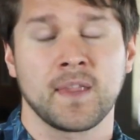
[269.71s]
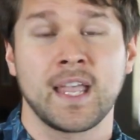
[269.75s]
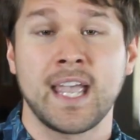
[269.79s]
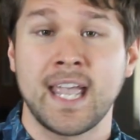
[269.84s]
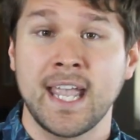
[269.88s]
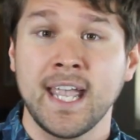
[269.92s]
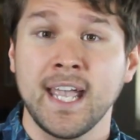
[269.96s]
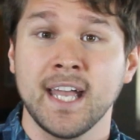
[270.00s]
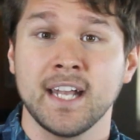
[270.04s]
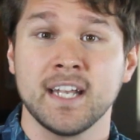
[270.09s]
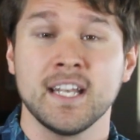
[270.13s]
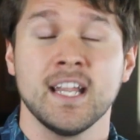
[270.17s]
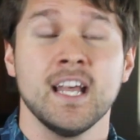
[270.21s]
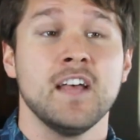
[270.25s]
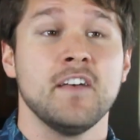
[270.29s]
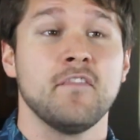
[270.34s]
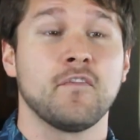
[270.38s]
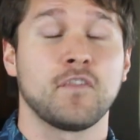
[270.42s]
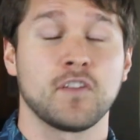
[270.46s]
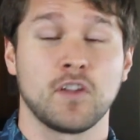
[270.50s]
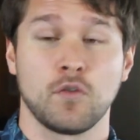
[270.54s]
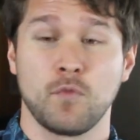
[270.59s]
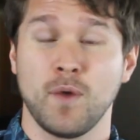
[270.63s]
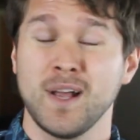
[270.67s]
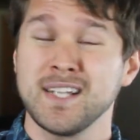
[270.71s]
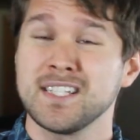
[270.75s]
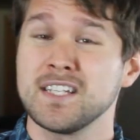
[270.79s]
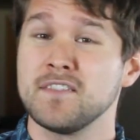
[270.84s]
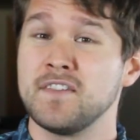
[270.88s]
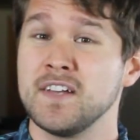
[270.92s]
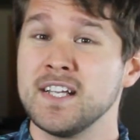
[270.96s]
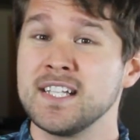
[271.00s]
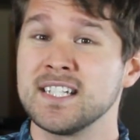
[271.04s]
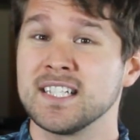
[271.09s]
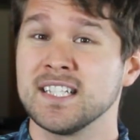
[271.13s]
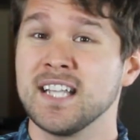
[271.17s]
And for the rest of
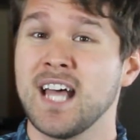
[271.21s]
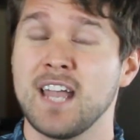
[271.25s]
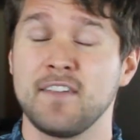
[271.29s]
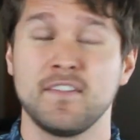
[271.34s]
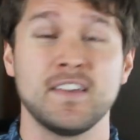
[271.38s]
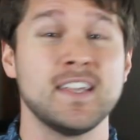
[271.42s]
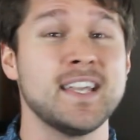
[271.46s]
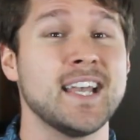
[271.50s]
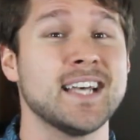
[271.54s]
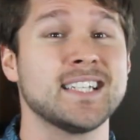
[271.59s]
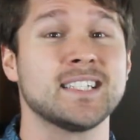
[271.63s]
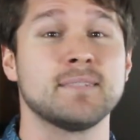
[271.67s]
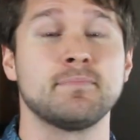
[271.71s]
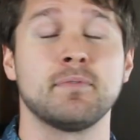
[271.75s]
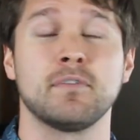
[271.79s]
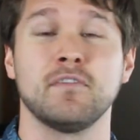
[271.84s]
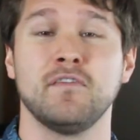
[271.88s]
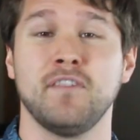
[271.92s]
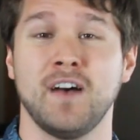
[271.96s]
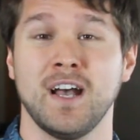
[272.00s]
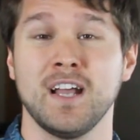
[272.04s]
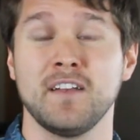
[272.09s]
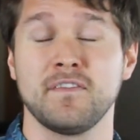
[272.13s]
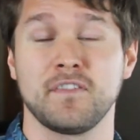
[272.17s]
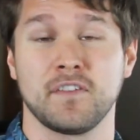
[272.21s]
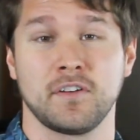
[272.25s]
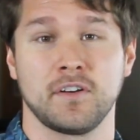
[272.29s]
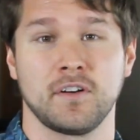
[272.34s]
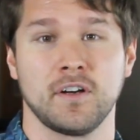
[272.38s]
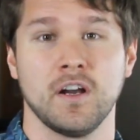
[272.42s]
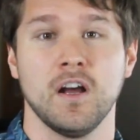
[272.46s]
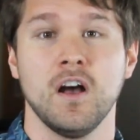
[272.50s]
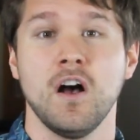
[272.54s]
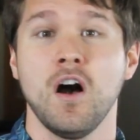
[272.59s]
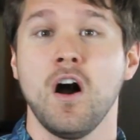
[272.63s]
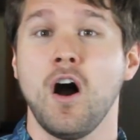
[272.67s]
his life, he has to provide for
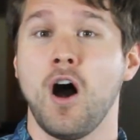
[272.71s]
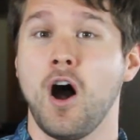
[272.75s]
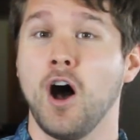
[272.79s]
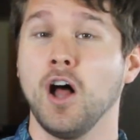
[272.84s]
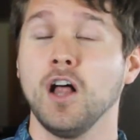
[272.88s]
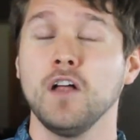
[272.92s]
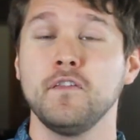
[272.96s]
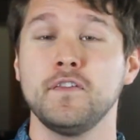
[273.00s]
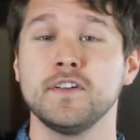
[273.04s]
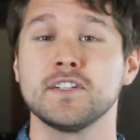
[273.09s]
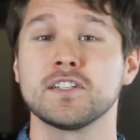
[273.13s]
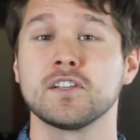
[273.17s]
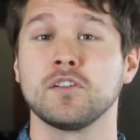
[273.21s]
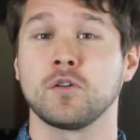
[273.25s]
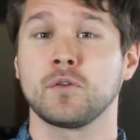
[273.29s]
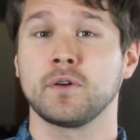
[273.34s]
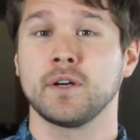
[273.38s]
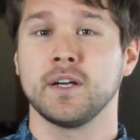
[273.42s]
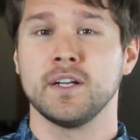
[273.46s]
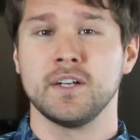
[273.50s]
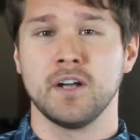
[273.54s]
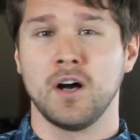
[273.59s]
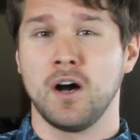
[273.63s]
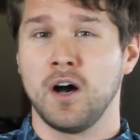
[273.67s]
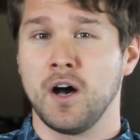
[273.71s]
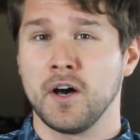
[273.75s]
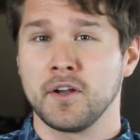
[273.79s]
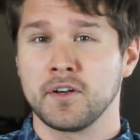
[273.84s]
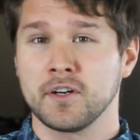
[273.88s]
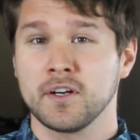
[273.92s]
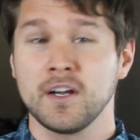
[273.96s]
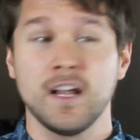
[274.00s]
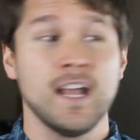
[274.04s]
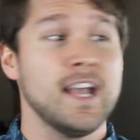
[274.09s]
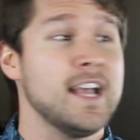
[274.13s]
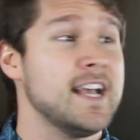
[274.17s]
her. All of his glory and
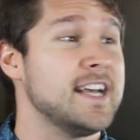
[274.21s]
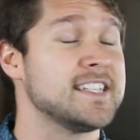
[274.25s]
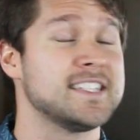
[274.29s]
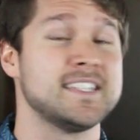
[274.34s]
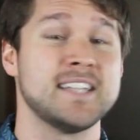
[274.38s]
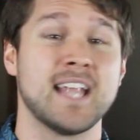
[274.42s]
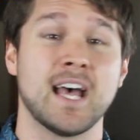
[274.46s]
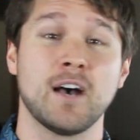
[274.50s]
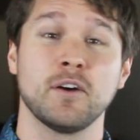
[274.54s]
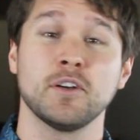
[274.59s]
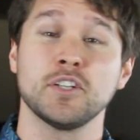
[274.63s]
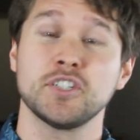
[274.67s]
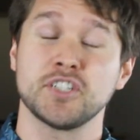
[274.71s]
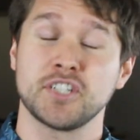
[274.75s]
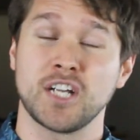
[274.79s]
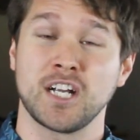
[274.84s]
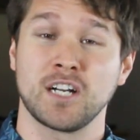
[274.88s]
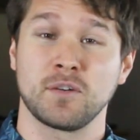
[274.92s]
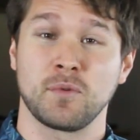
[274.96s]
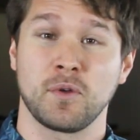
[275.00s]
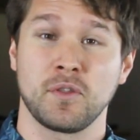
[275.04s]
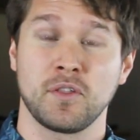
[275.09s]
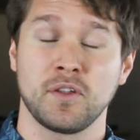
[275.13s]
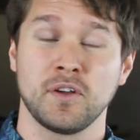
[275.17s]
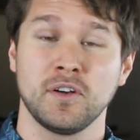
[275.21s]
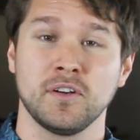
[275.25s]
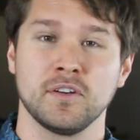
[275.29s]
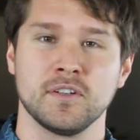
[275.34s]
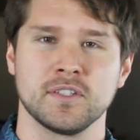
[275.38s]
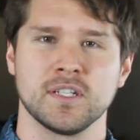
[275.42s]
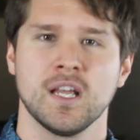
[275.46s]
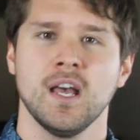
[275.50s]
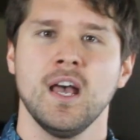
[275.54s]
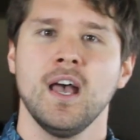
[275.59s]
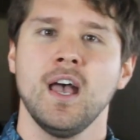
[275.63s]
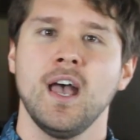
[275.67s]
honor is now shared with
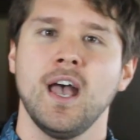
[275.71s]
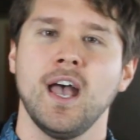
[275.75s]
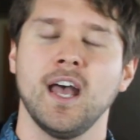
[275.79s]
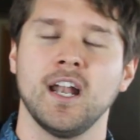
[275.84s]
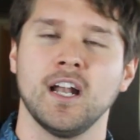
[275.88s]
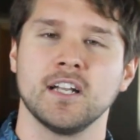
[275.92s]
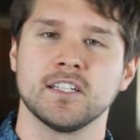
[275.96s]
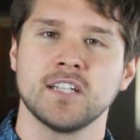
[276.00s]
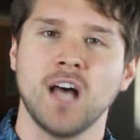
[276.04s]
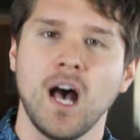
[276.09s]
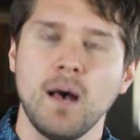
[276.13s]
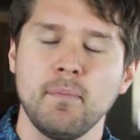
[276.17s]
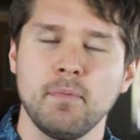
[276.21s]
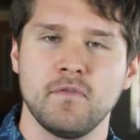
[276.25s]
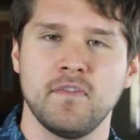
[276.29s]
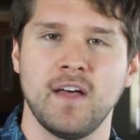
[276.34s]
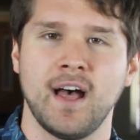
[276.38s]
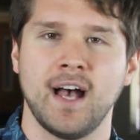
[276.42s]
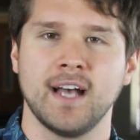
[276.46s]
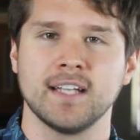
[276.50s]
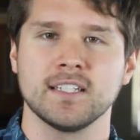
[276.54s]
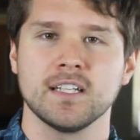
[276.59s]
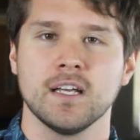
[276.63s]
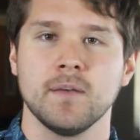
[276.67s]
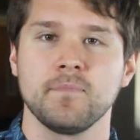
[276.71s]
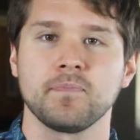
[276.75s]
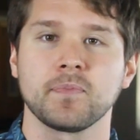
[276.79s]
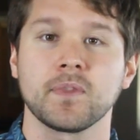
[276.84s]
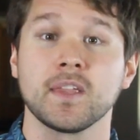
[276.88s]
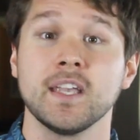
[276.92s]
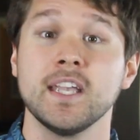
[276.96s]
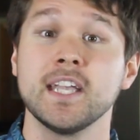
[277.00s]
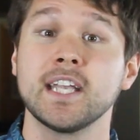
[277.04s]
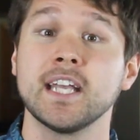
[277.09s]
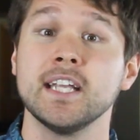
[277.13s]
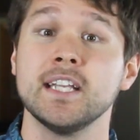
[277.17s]
hers. And on top of that,
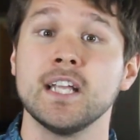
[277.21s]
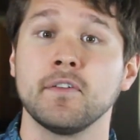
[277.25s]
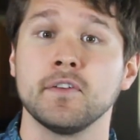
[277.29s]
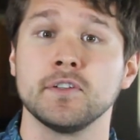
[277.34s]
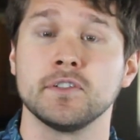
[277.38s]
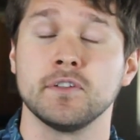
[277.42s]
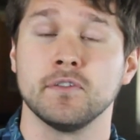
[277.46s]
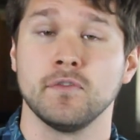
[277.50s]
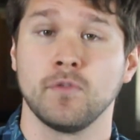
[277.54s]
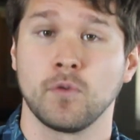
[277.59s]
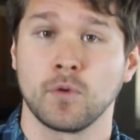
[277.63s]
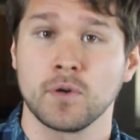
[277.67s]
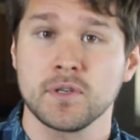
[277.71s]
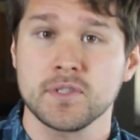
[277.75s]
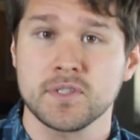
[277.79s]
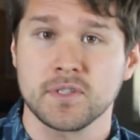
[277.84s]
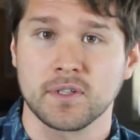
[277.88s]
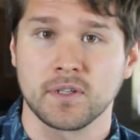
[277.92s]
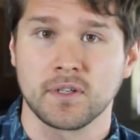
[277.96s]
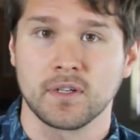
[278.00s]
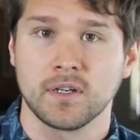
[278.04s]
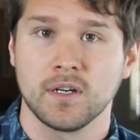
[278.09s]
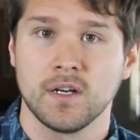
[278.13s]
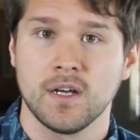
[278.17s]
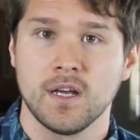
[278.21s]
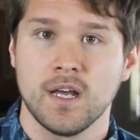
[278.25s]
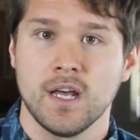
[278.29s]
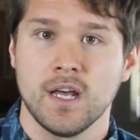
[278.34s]
he can never divorce her.